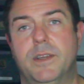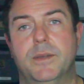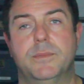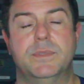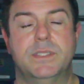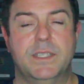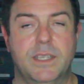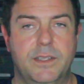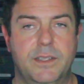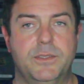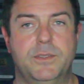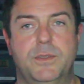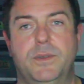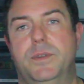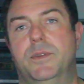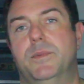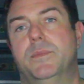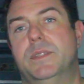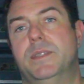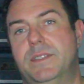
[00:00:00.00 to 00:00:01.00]
I'm telling you,
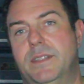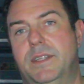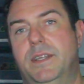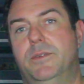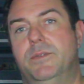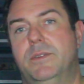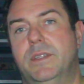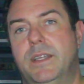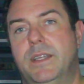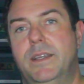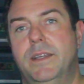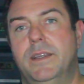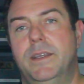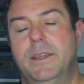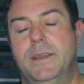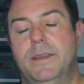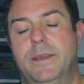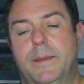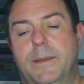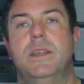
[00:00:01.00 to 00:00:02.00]
you're missing out.
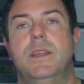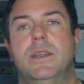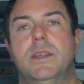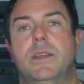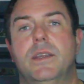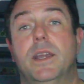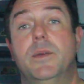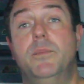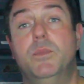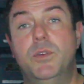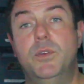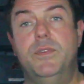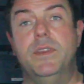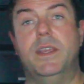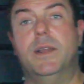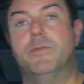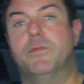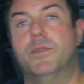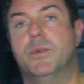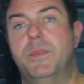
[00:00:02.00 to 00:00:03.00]
And
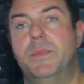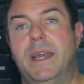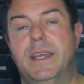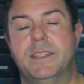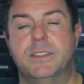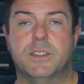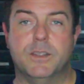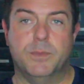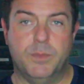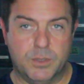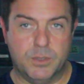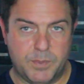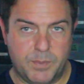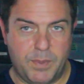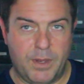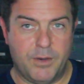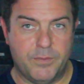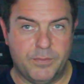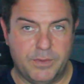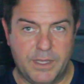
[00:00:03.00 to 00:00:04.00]
moving up from that to the most
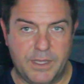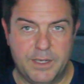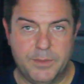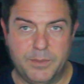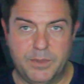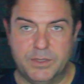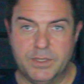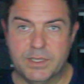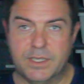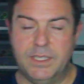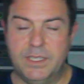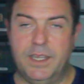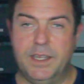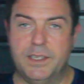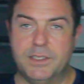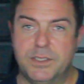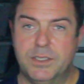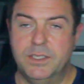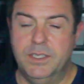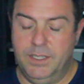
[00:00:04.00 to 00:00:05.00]
powerful animal in the
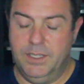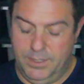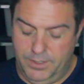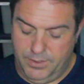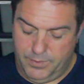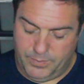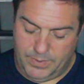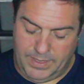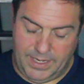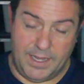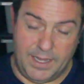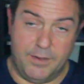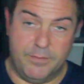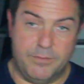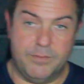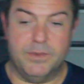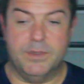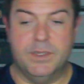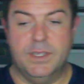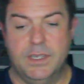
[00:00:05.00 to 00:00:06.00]
clutch, we
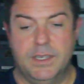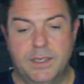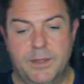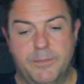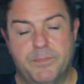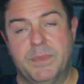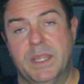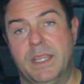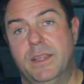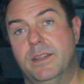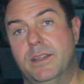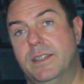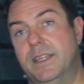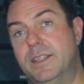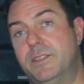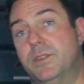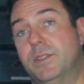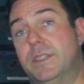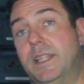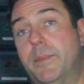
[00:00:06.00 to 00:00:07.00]
have the
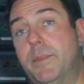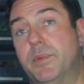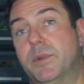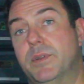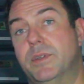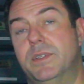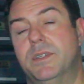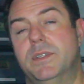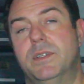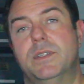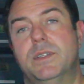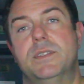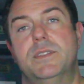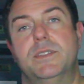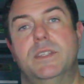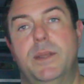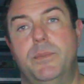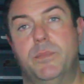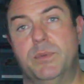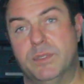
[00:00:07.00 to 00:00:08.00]
lesser leopard
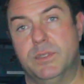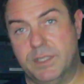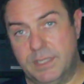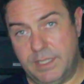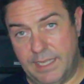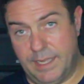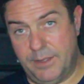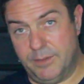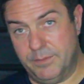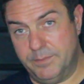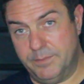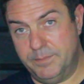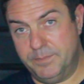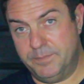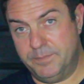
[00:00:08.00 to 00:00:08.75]
Cypress Clown.